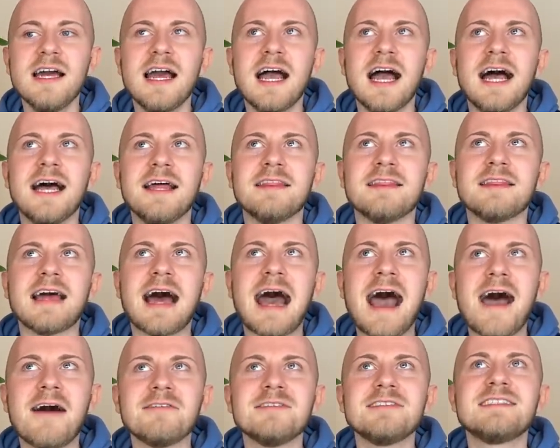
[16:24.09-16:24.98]
And the
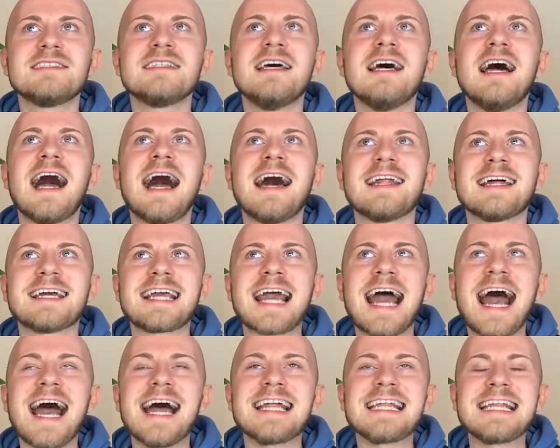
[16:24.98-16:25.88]
house had a
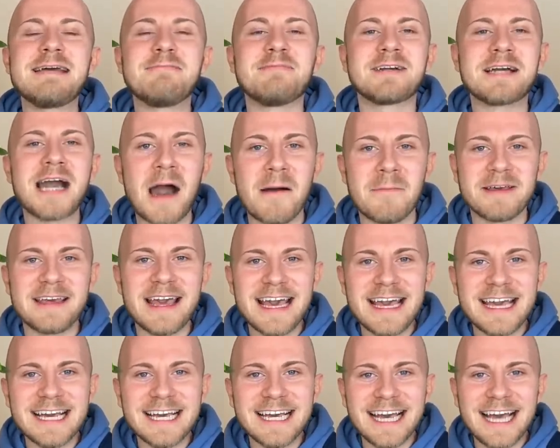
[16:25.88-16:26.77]
cat named
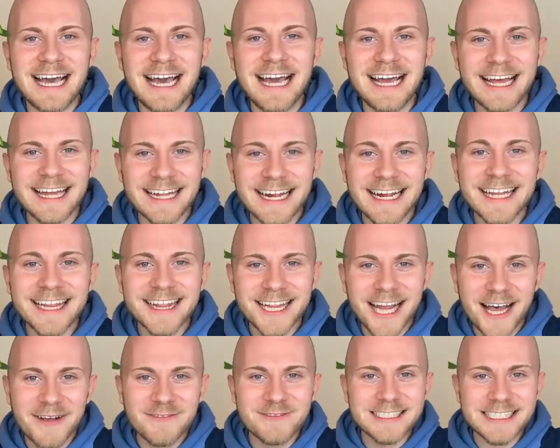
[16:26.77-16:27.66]
Cupcake and I
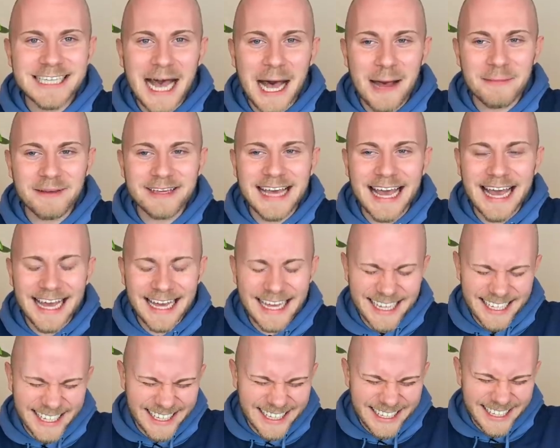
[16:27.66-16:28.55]
loved
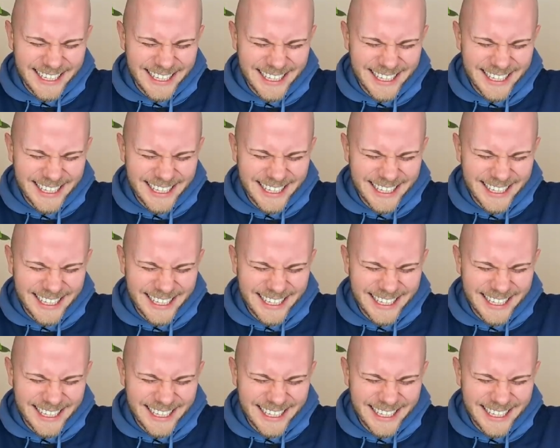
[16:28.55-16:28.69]
Cupcake